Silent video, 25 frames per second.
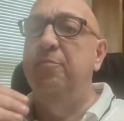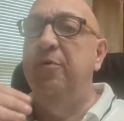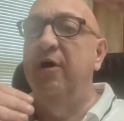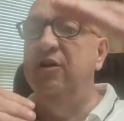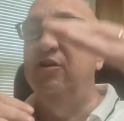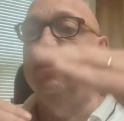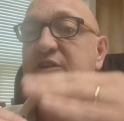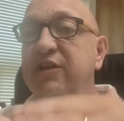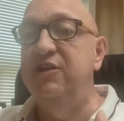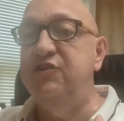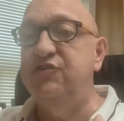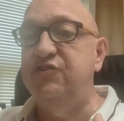but
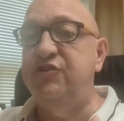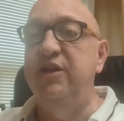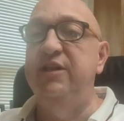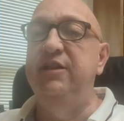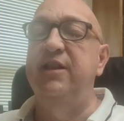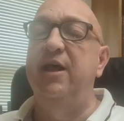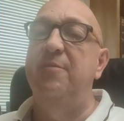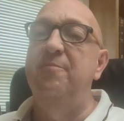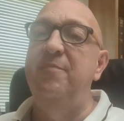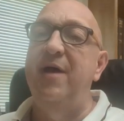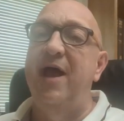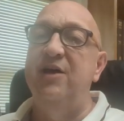listing
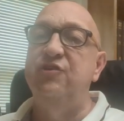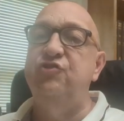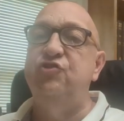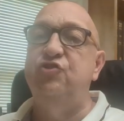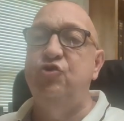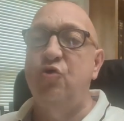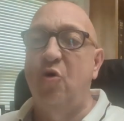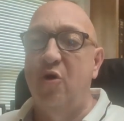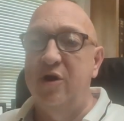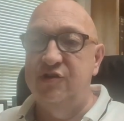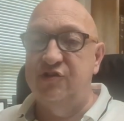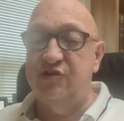them as
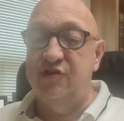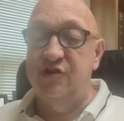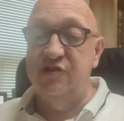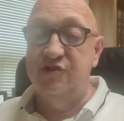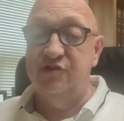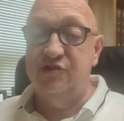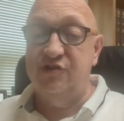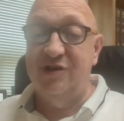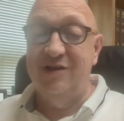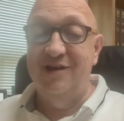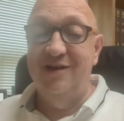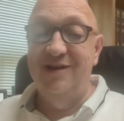
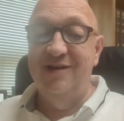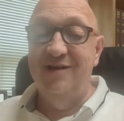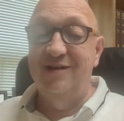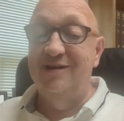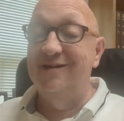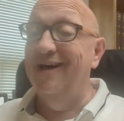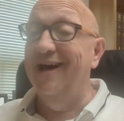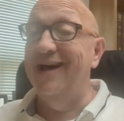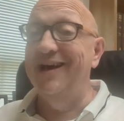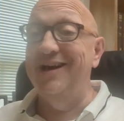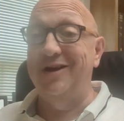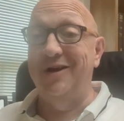choices,
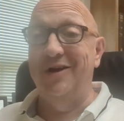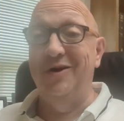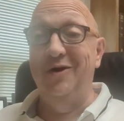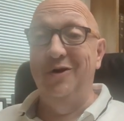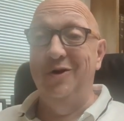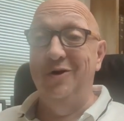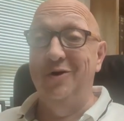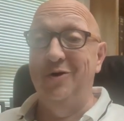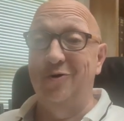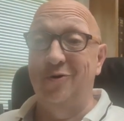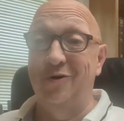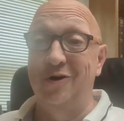like
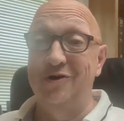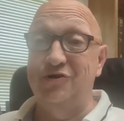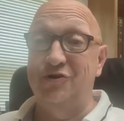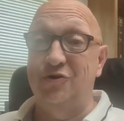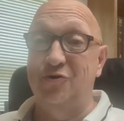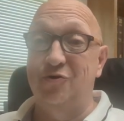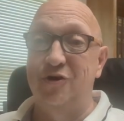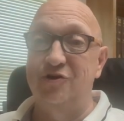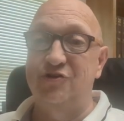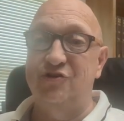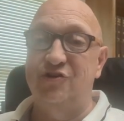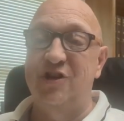Chris
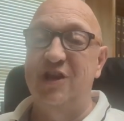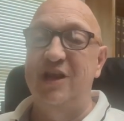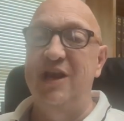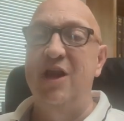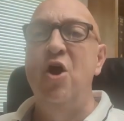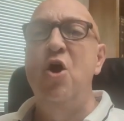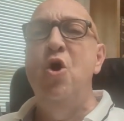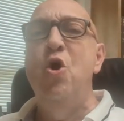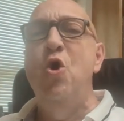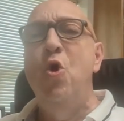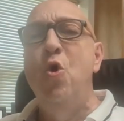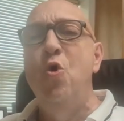Christie,
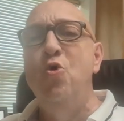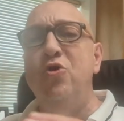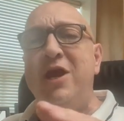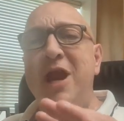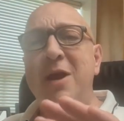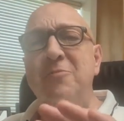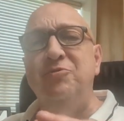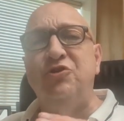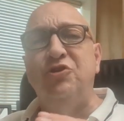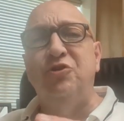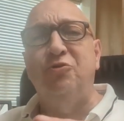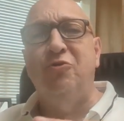who
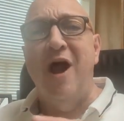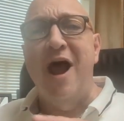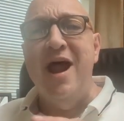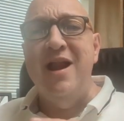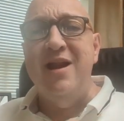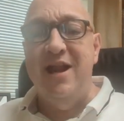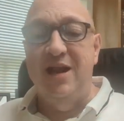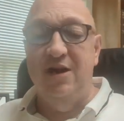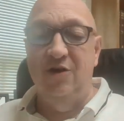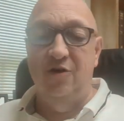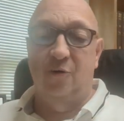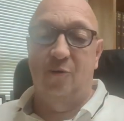keeps
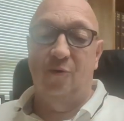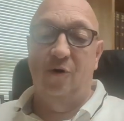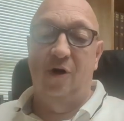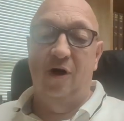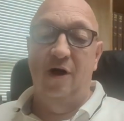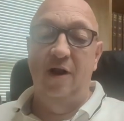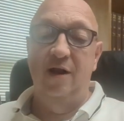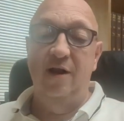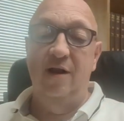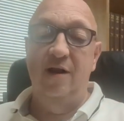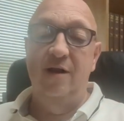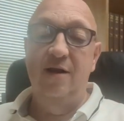threatening to
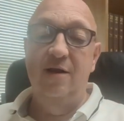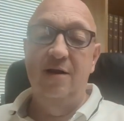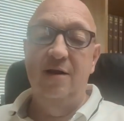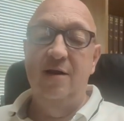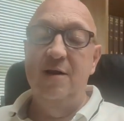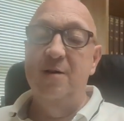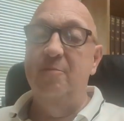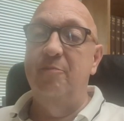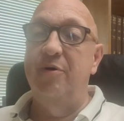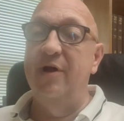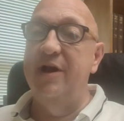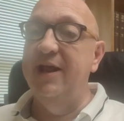run.
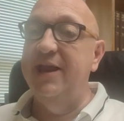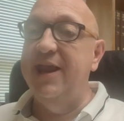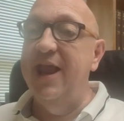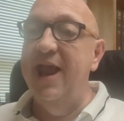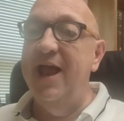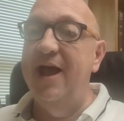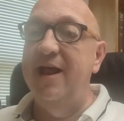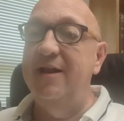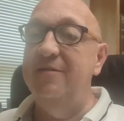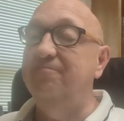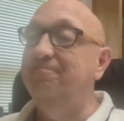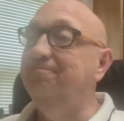But
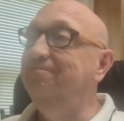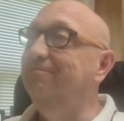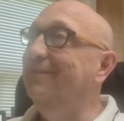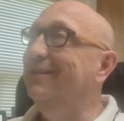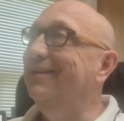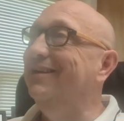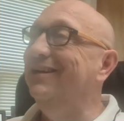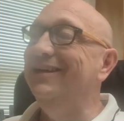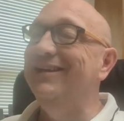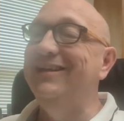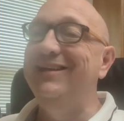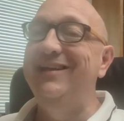again,
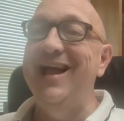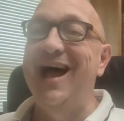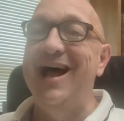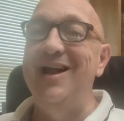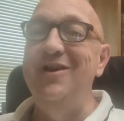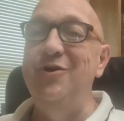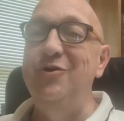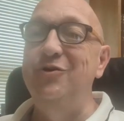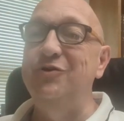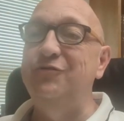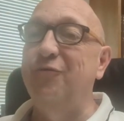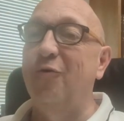got
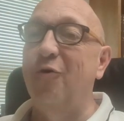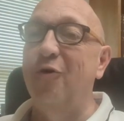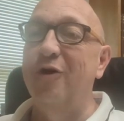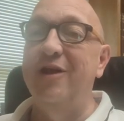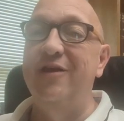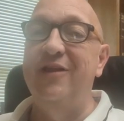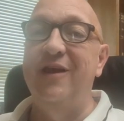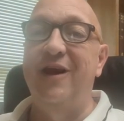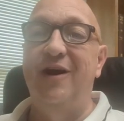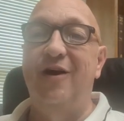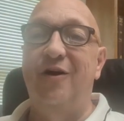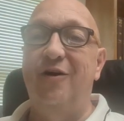news for
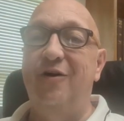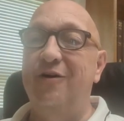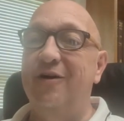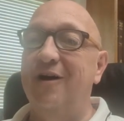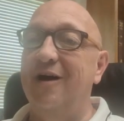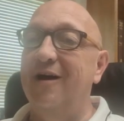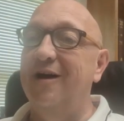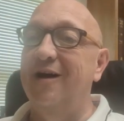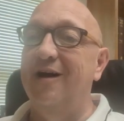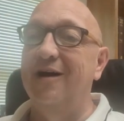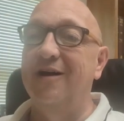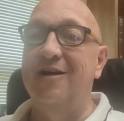you there,
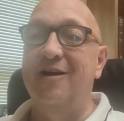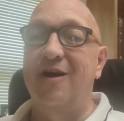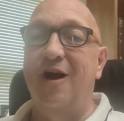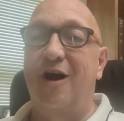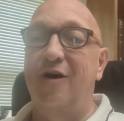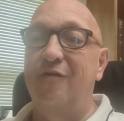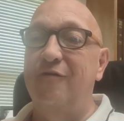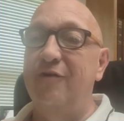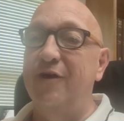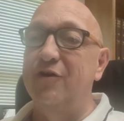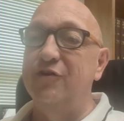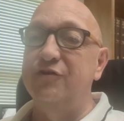
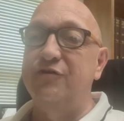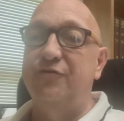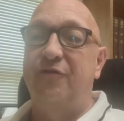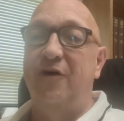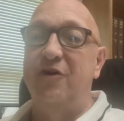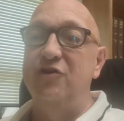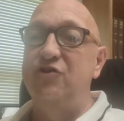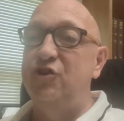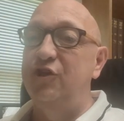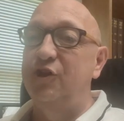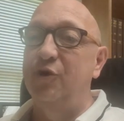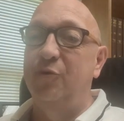Carvel's
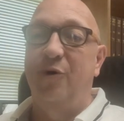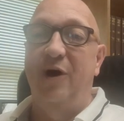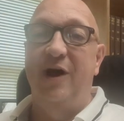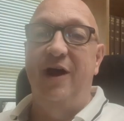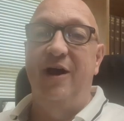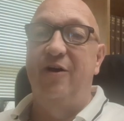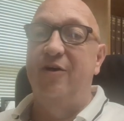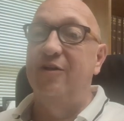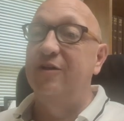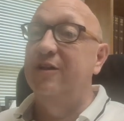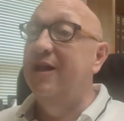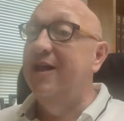Fudgy the
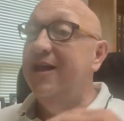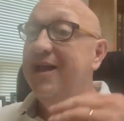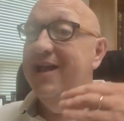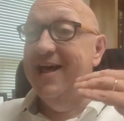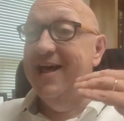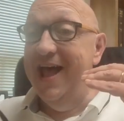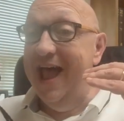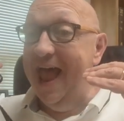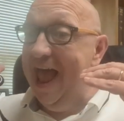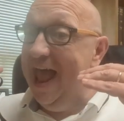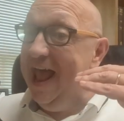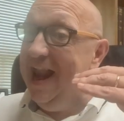Whale.
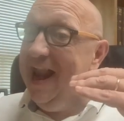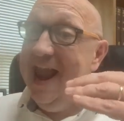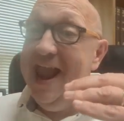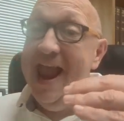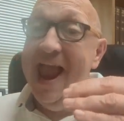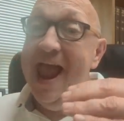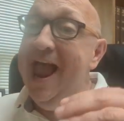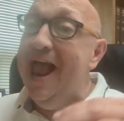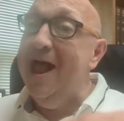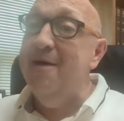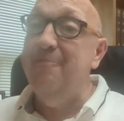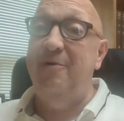It ain't
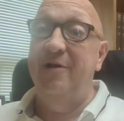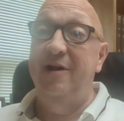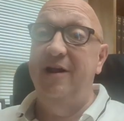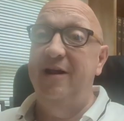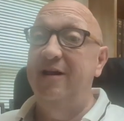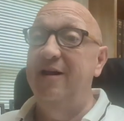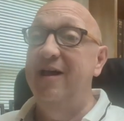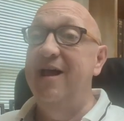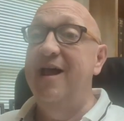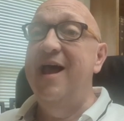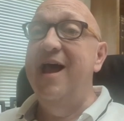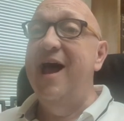
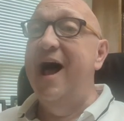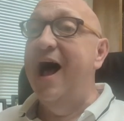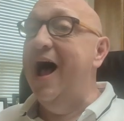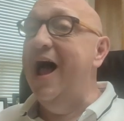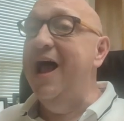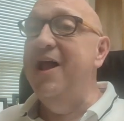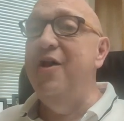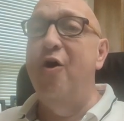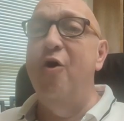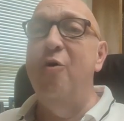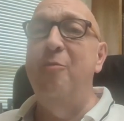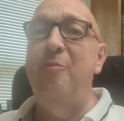happening.
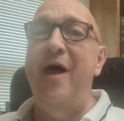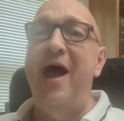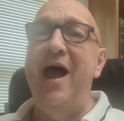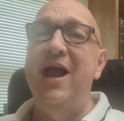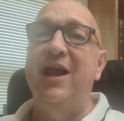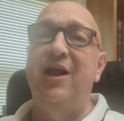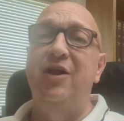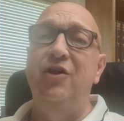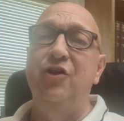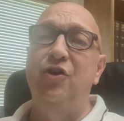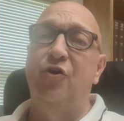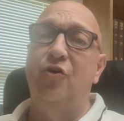I know
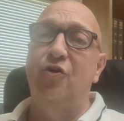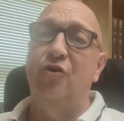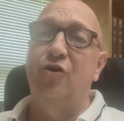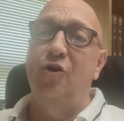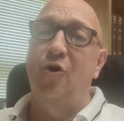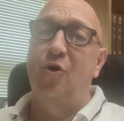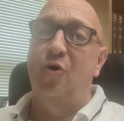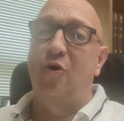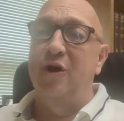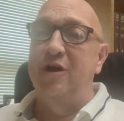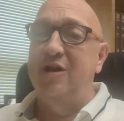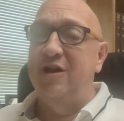back in your
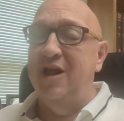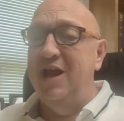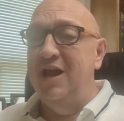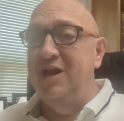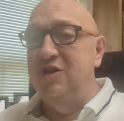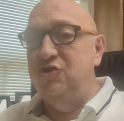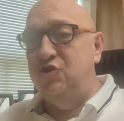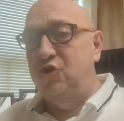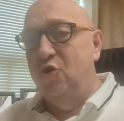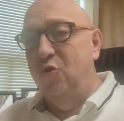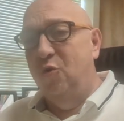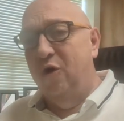glory
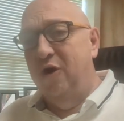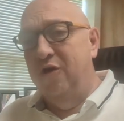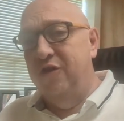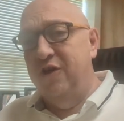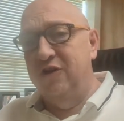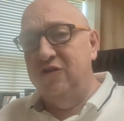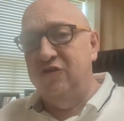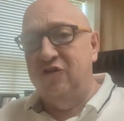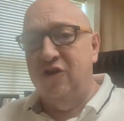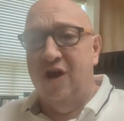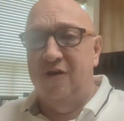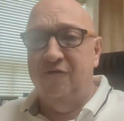days, you were the
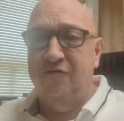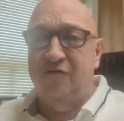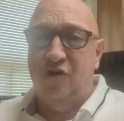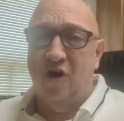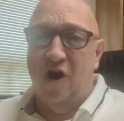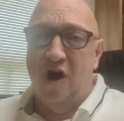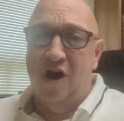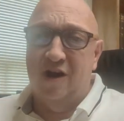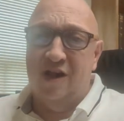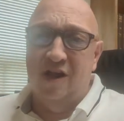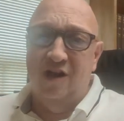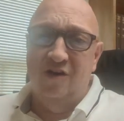tough
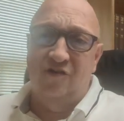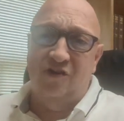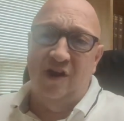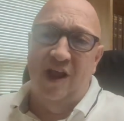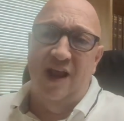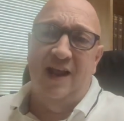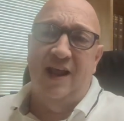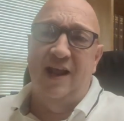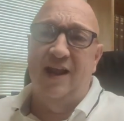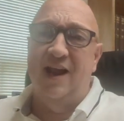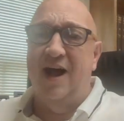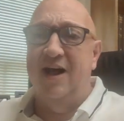talking,
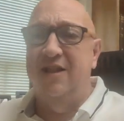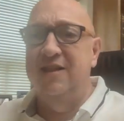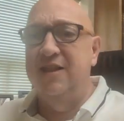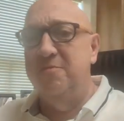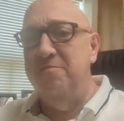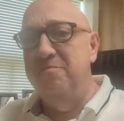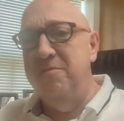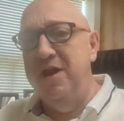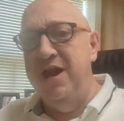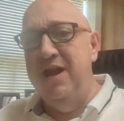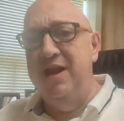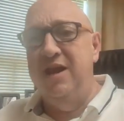taking on the
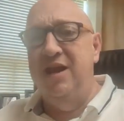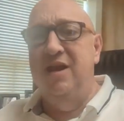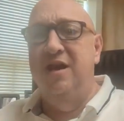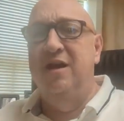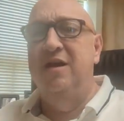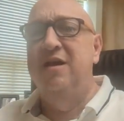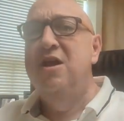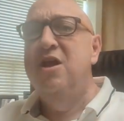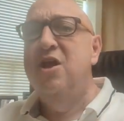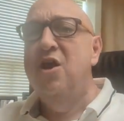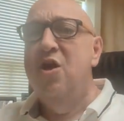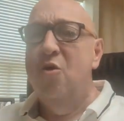
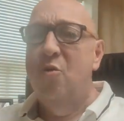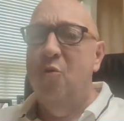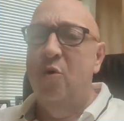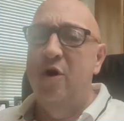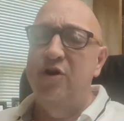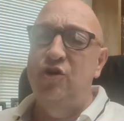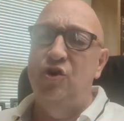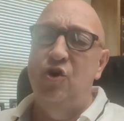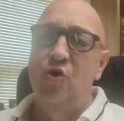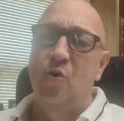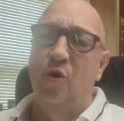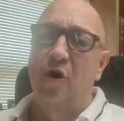media
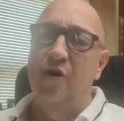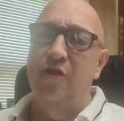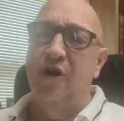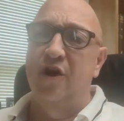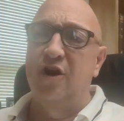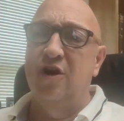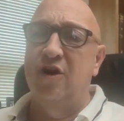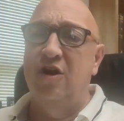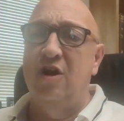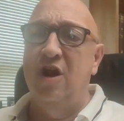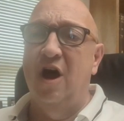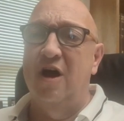when you were the
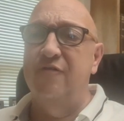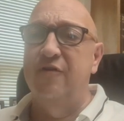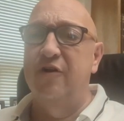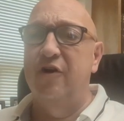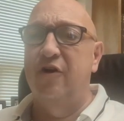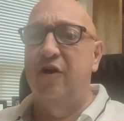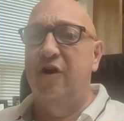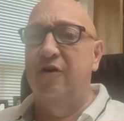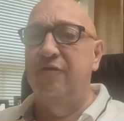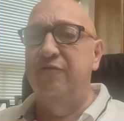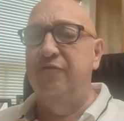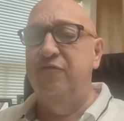
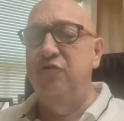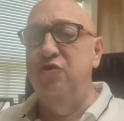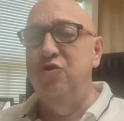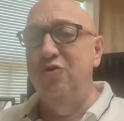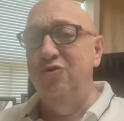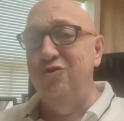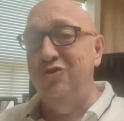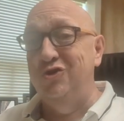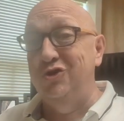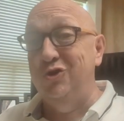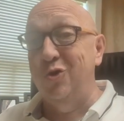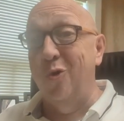governor of
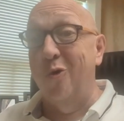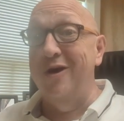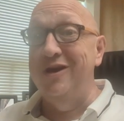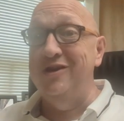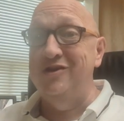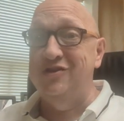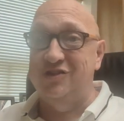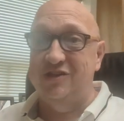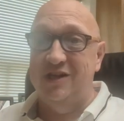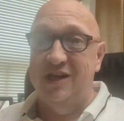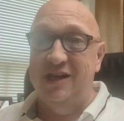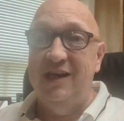New
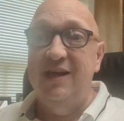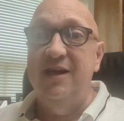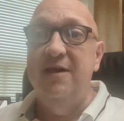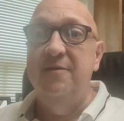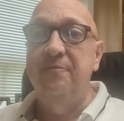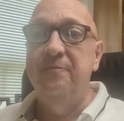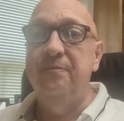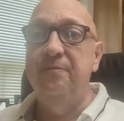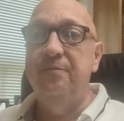Jersey.